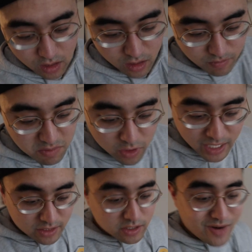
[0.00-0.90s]
I'm
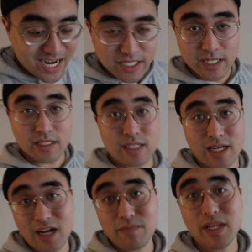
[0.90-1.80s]
looking at the directions
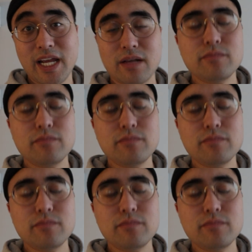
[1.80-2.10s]
and I'm like,